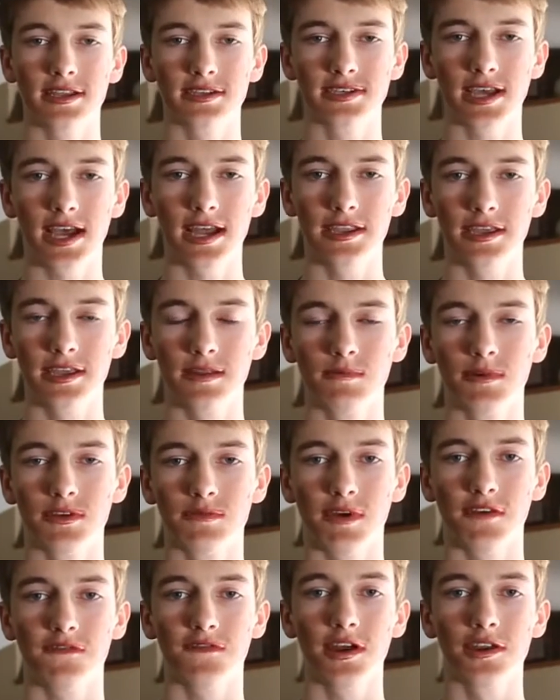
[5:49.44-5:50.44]
I decided
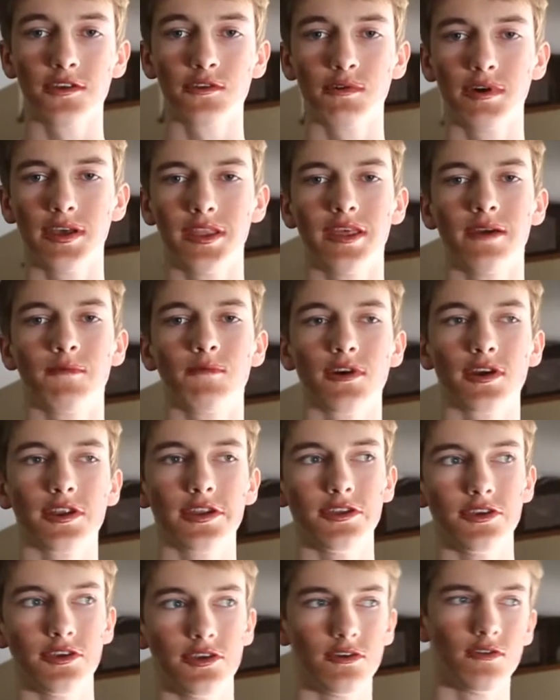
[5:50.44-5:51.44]
with my friend Quentin that we're
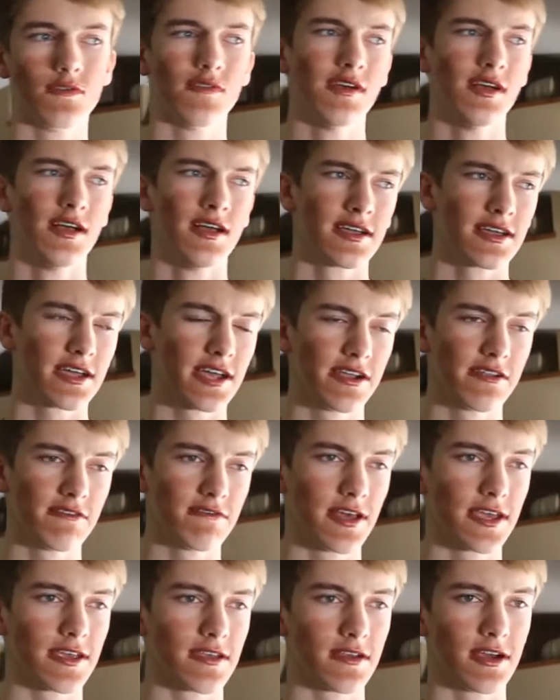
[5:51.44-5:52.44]
gonna do kind of
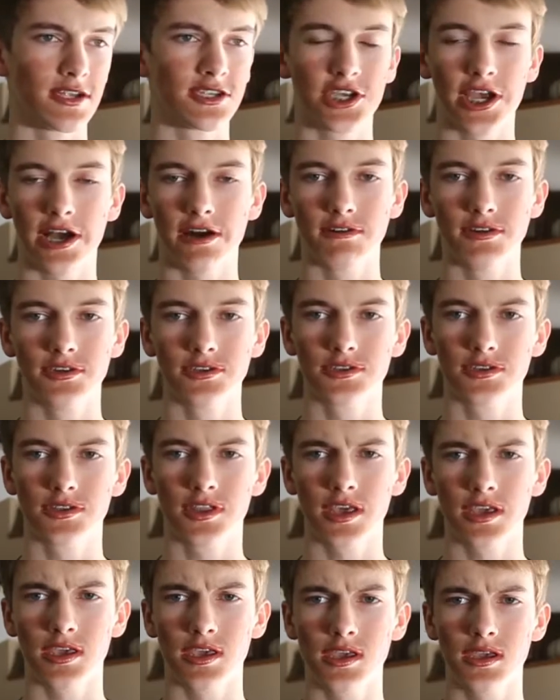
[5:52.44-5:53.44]
like a challenge
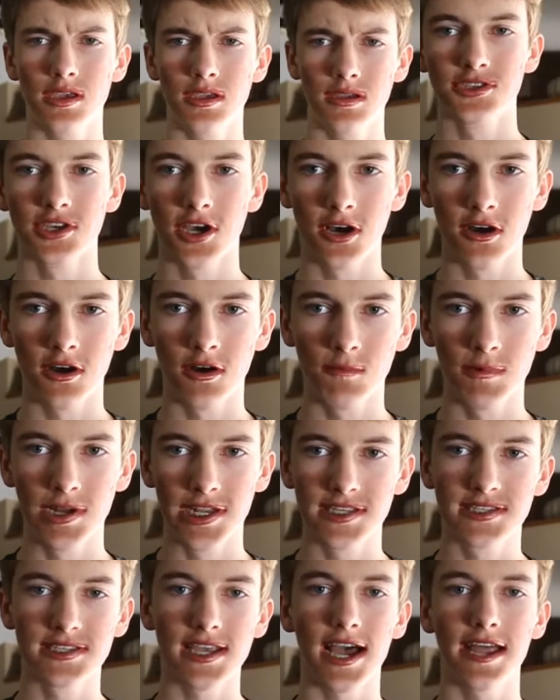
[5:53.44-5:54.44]
thingy. So we
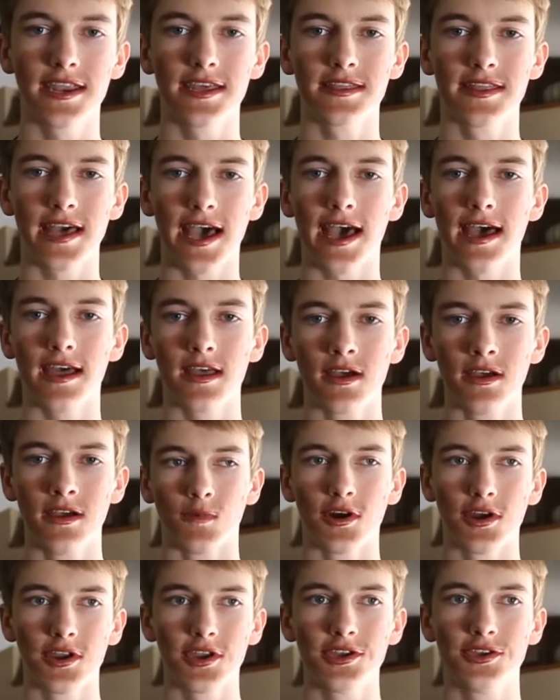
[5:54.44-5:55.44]
decided that
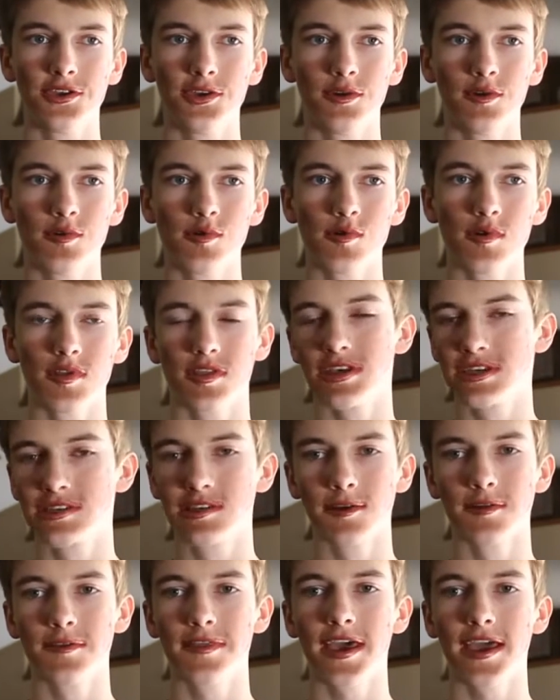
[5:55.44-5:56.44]
we're gonna do this
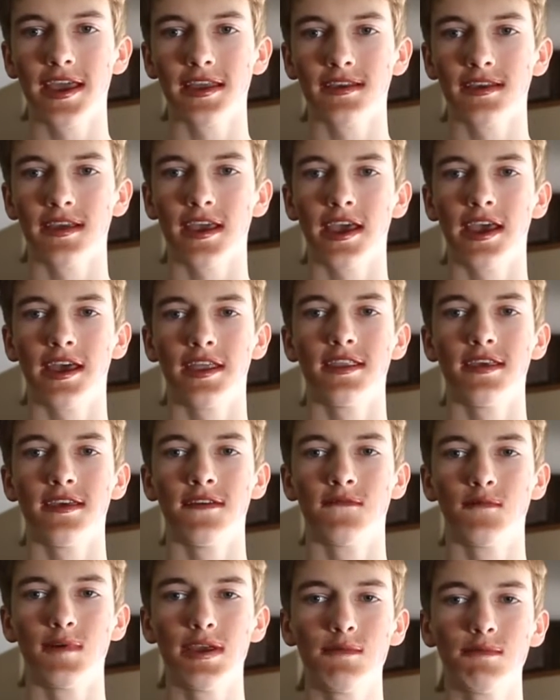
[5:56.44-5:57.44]
little thing and
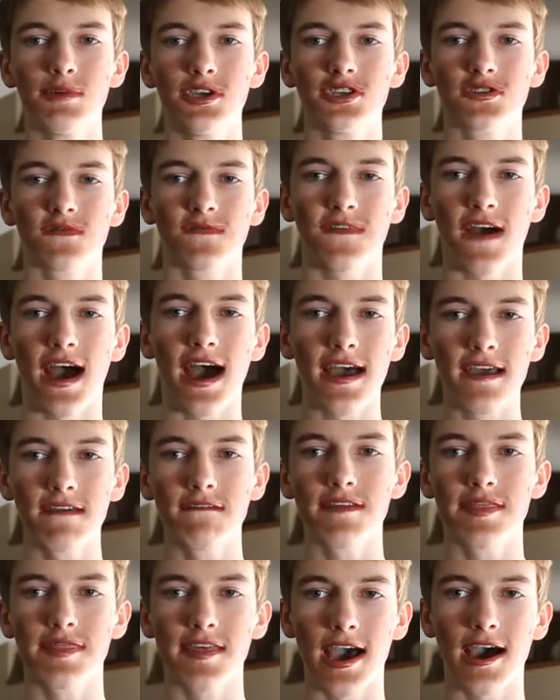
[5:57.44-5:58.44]
if we reach
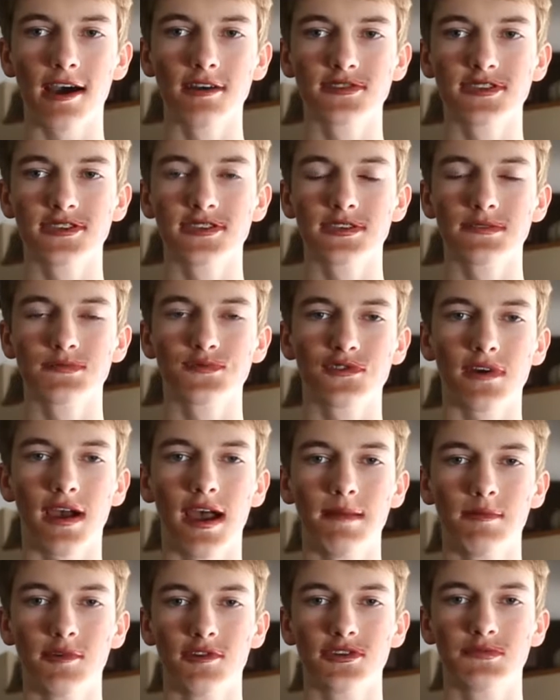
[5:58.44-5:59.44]
5,000
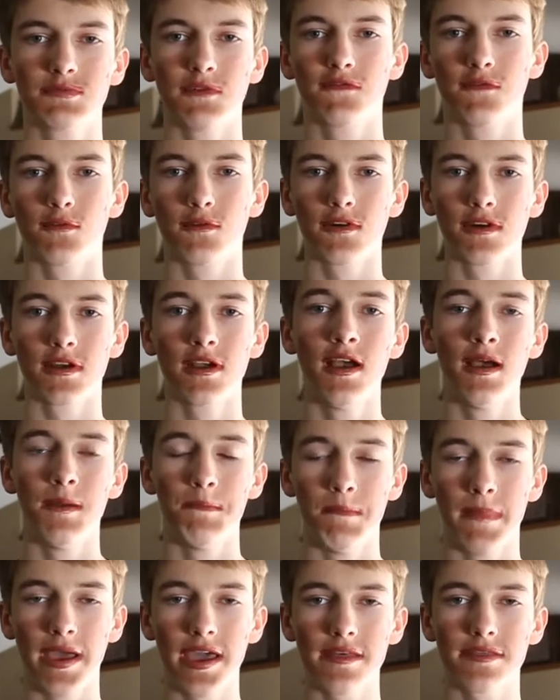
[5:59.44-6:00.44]
subscribers before
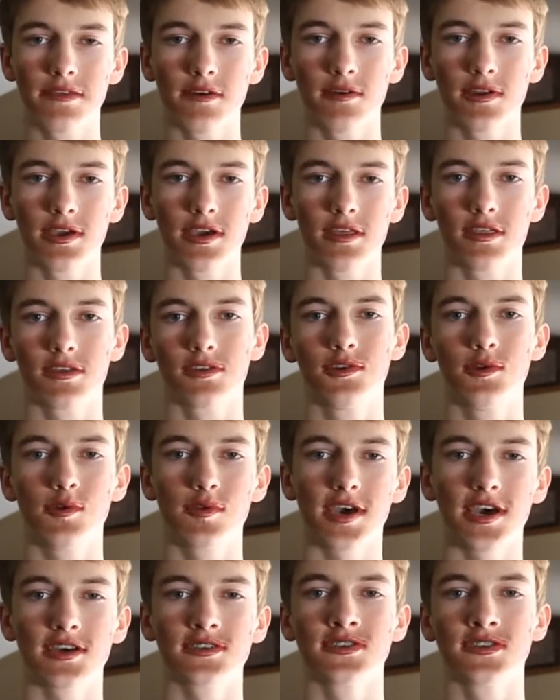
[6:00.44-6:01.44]
May 30th,
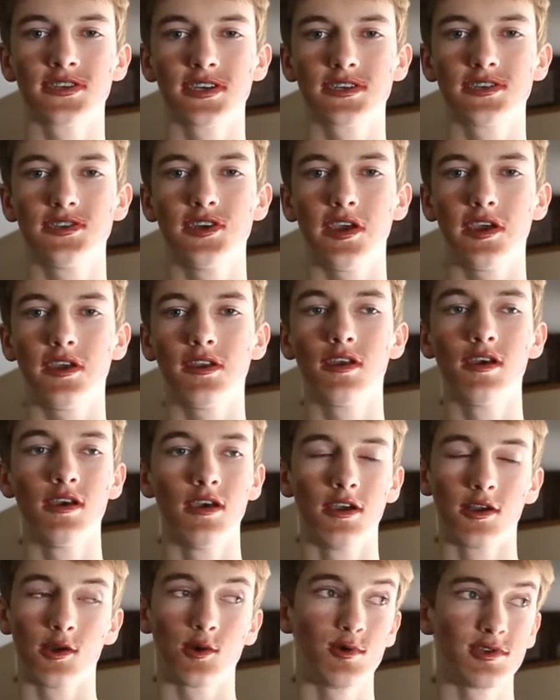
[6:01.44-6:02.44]
2016,
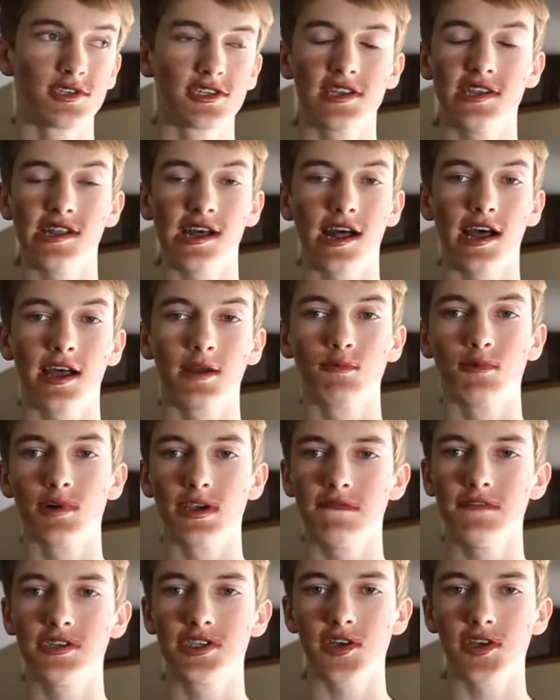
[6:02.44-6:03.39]
Quentin and I will give